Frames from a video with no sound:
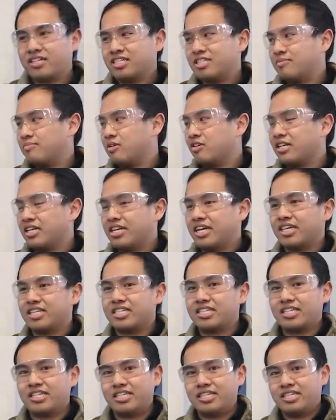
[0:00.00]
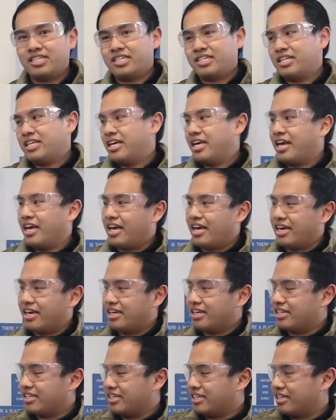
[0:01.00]
customer connection,
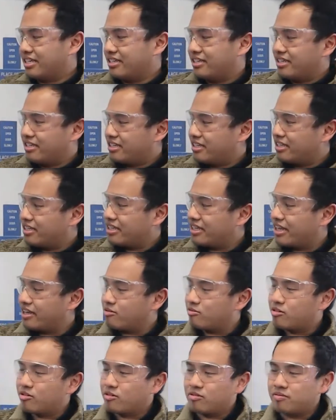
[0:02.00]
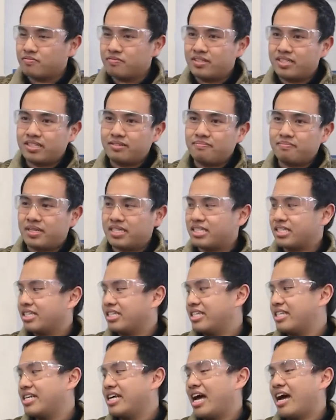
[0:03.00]
and they will
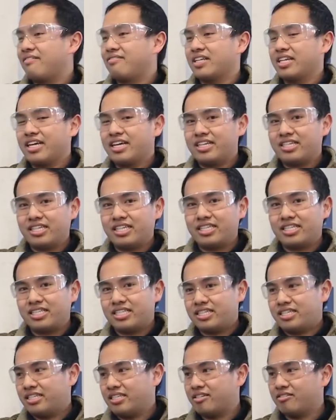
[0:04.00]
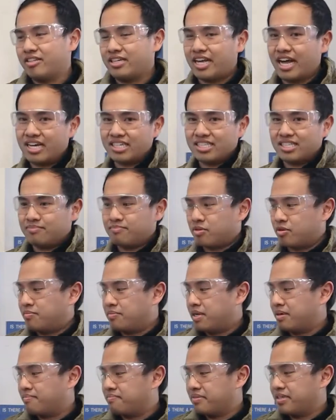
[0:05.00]
basically have an inlet to the gas sample
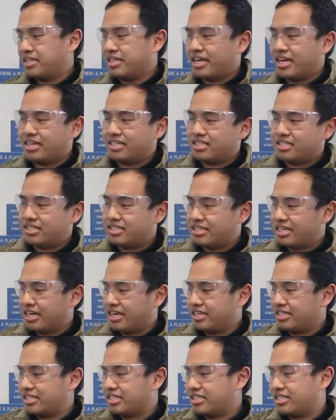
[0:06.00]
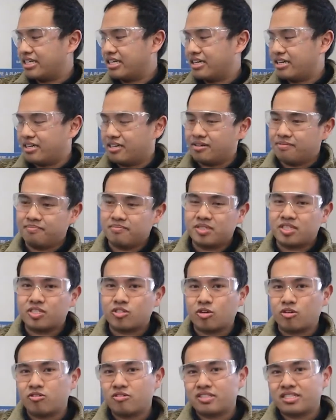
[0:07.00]
pump that takes
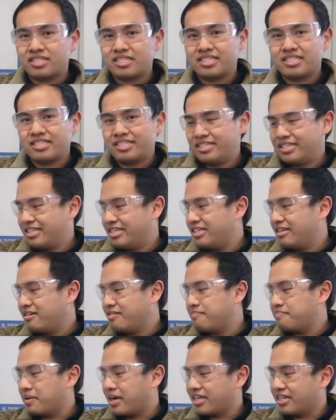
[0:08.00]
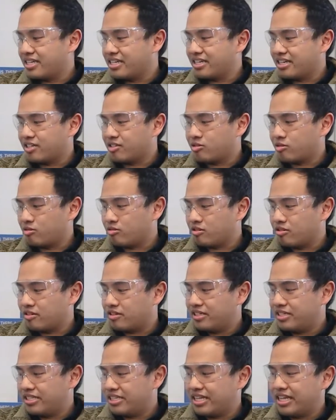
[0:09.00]
strokes by the
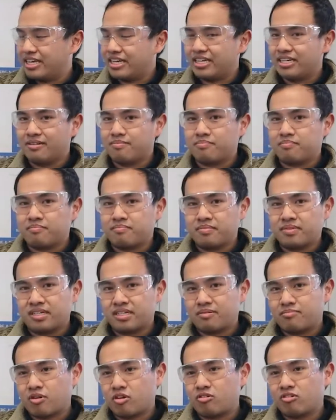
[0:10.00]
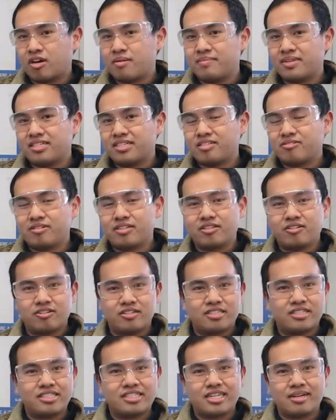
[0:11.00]
controller. They can program it to
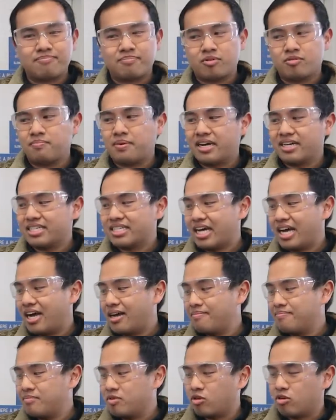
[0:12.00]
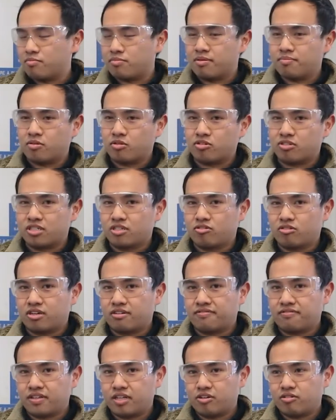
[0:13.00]
either sample by time or proportional
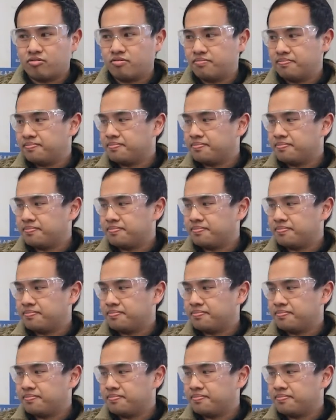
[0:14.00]
to flow.